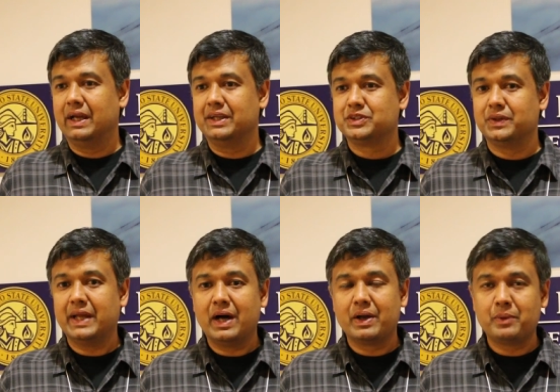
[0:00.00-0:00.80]
and so
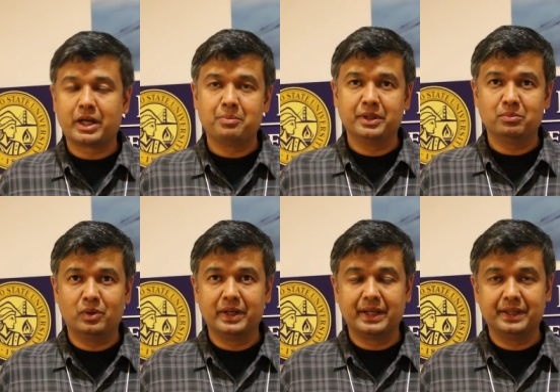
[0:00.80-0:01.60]
now I wake up in the
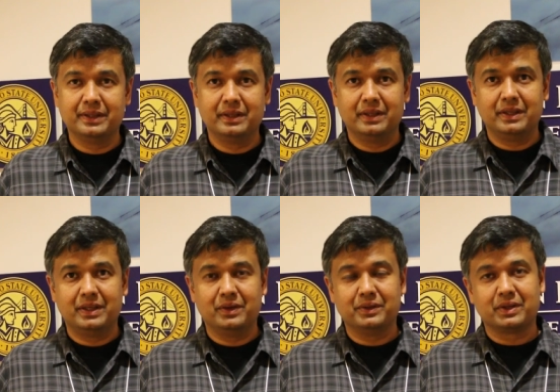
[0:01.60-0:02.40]
morning and
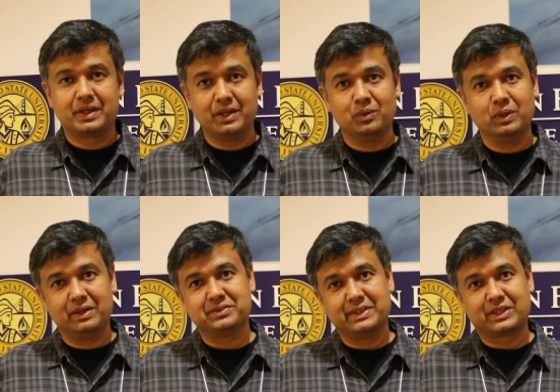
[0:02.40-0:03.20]
you know, the kid who
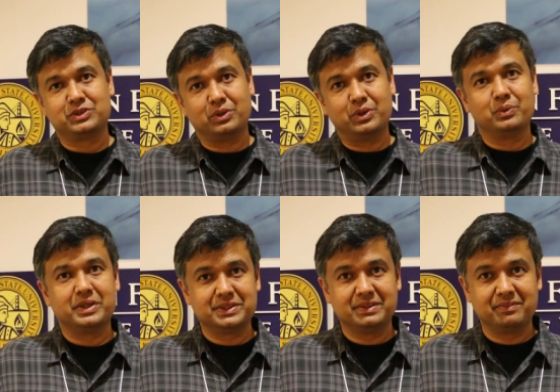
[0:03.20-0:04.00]
lives next door to
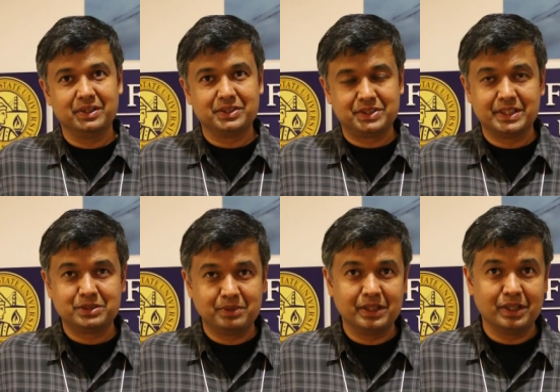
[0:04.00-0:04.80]
us in the village
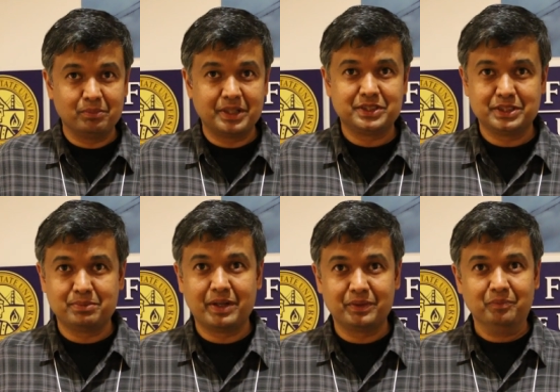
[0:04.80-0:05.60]
sends me a little message
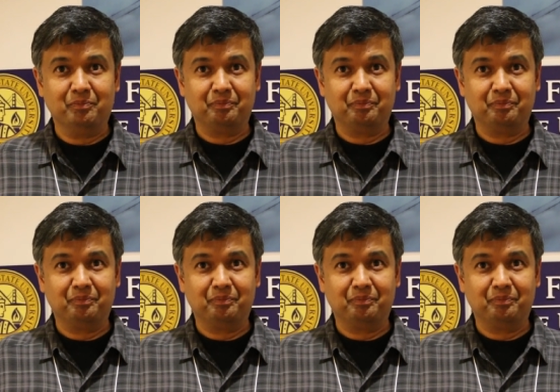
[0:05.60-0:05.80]
about